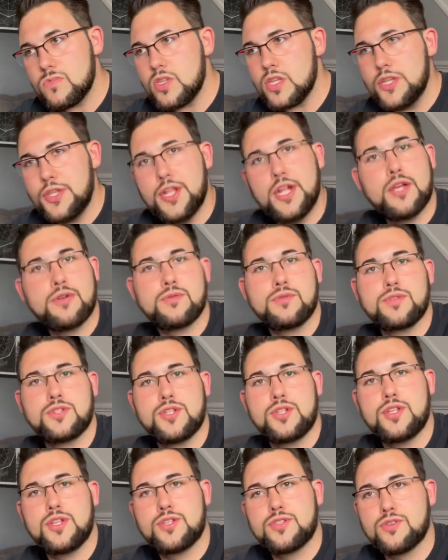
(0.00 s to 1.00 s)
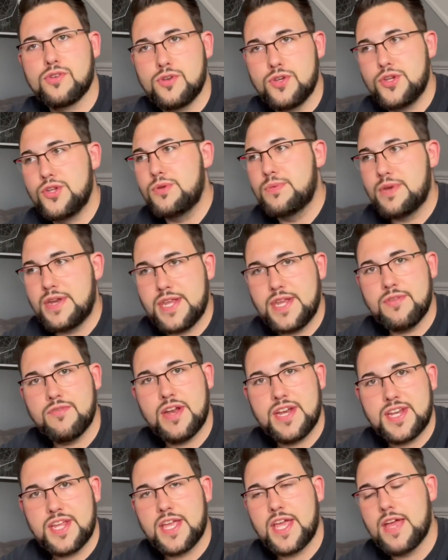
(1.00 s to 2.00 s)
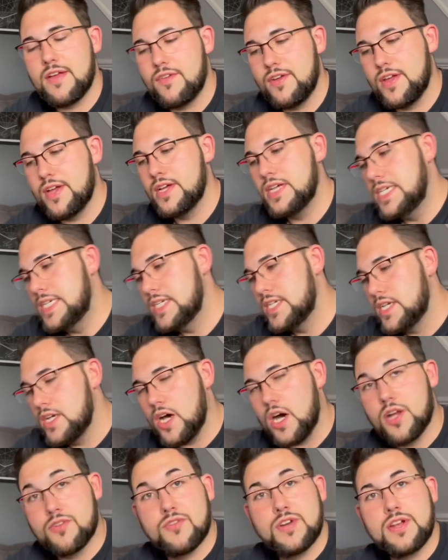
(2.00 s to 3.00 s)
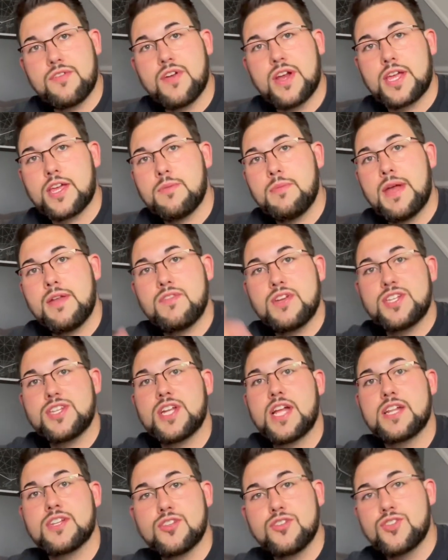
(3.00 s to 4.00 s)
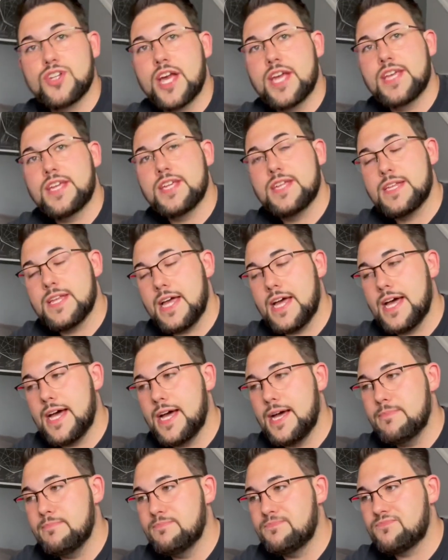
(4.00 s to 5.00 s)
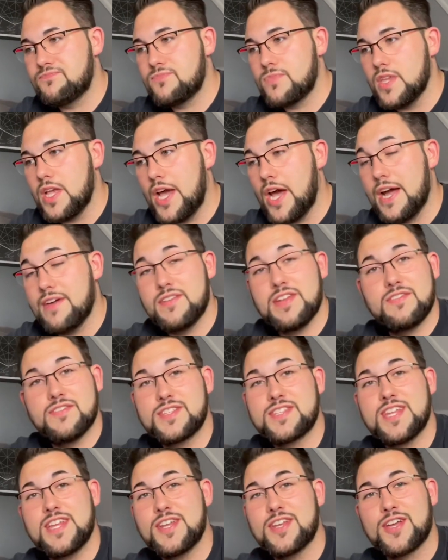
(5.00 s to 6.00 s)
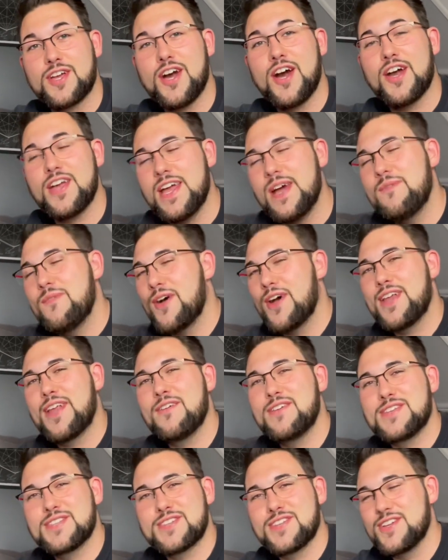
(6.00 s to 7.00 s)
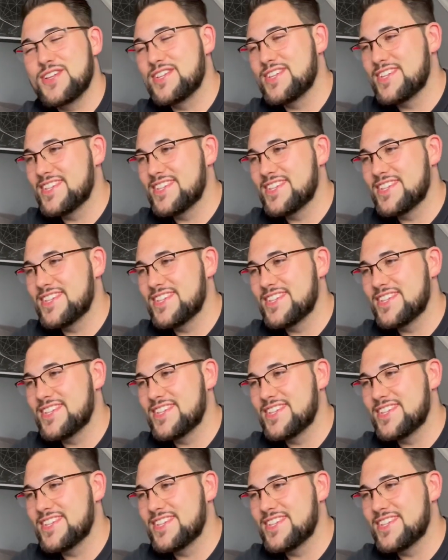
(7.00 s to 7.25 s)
you're local to the sort of Newbury, Reading area, I'd really recommend reaching out to Jake. I haven't even seen the car yet, but I know he's good.